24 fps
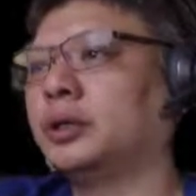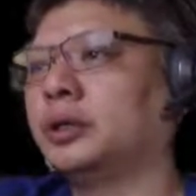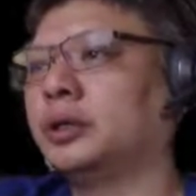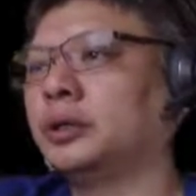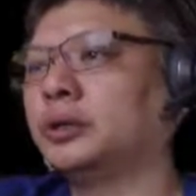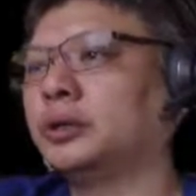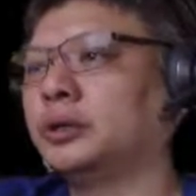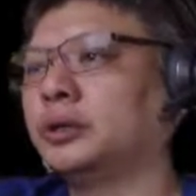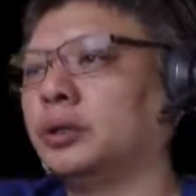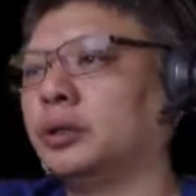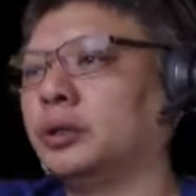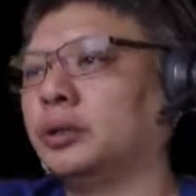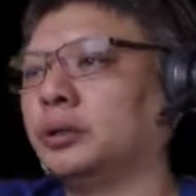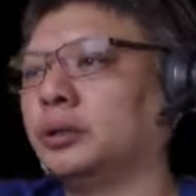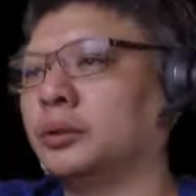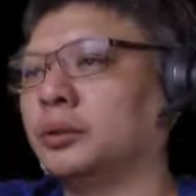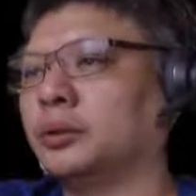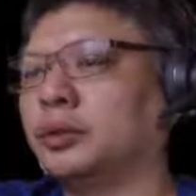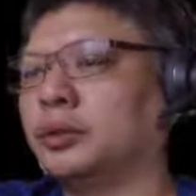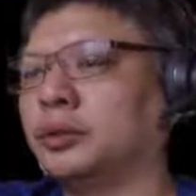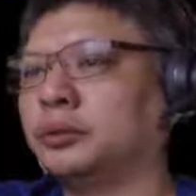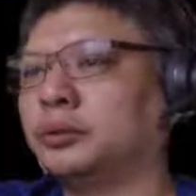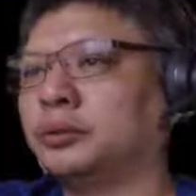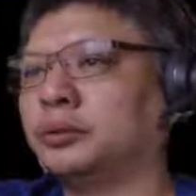So
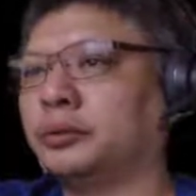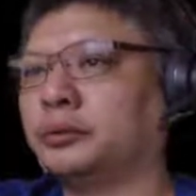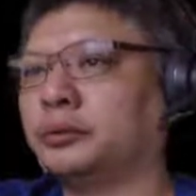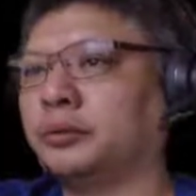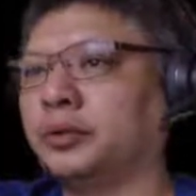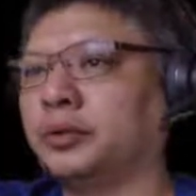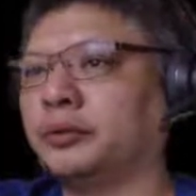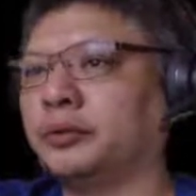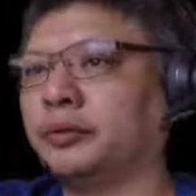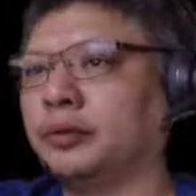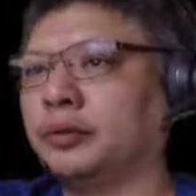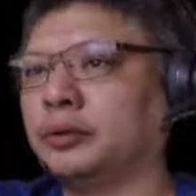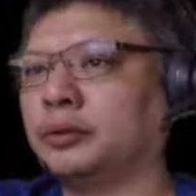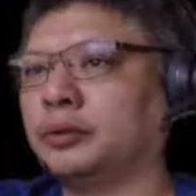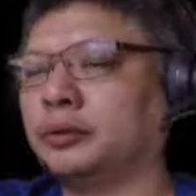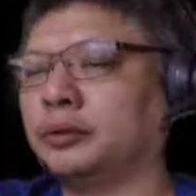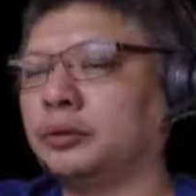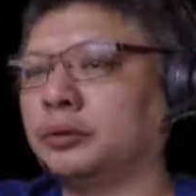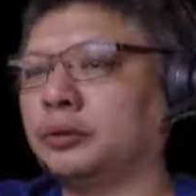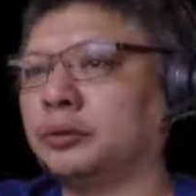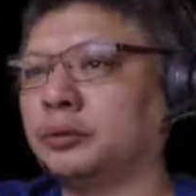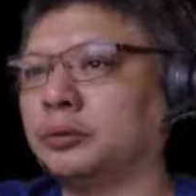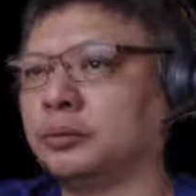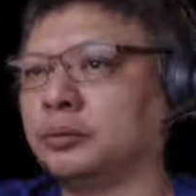this would be
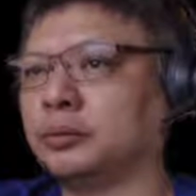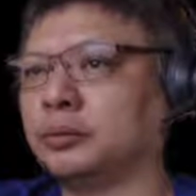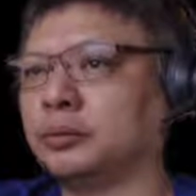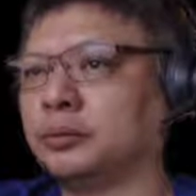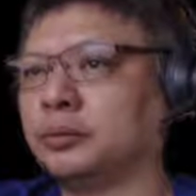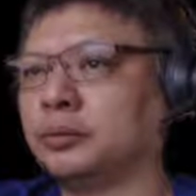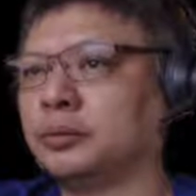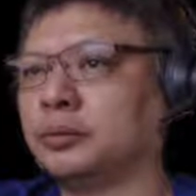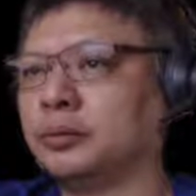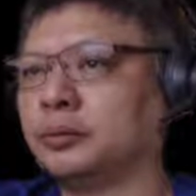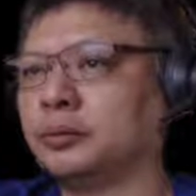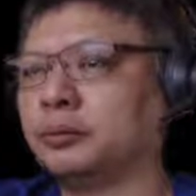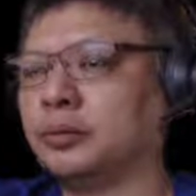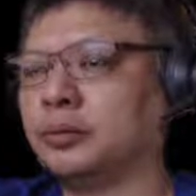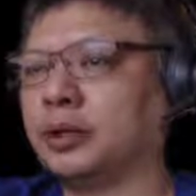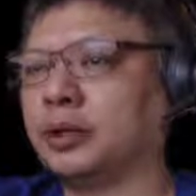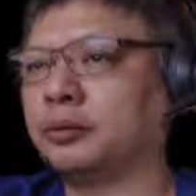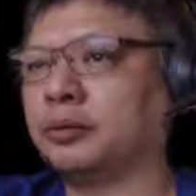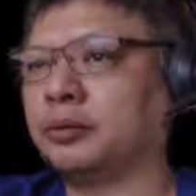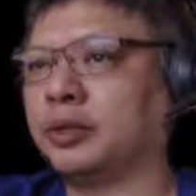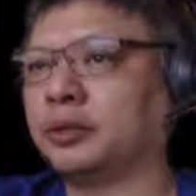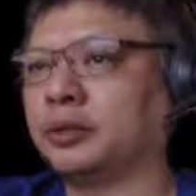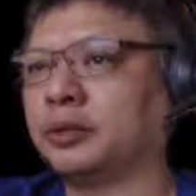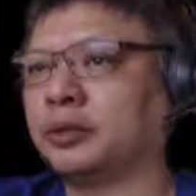black
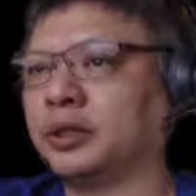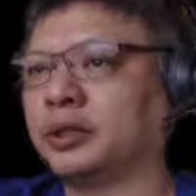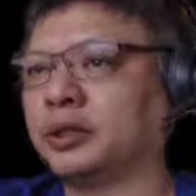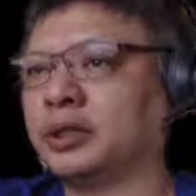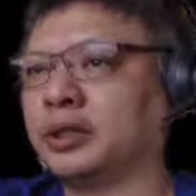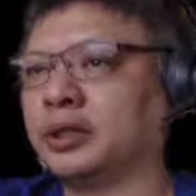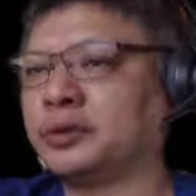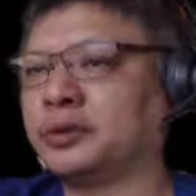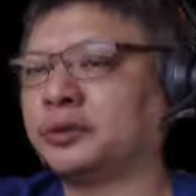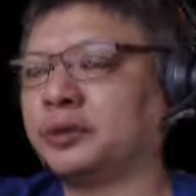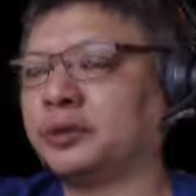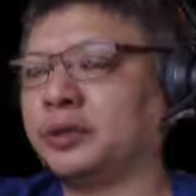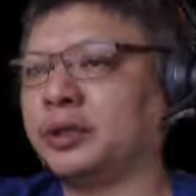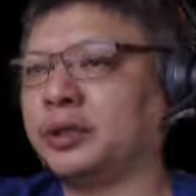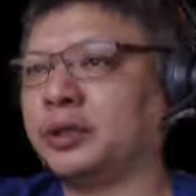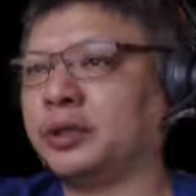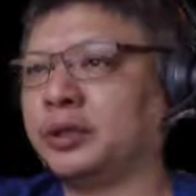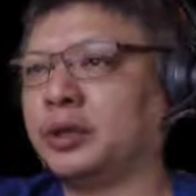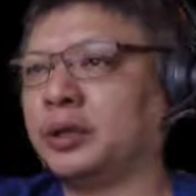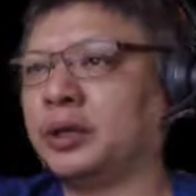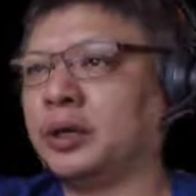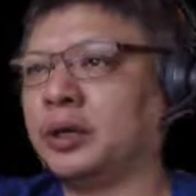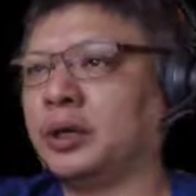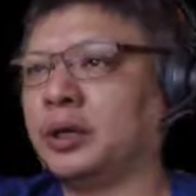would have
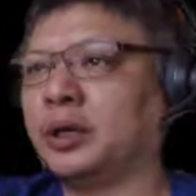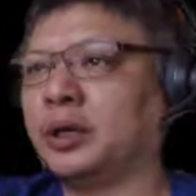successfully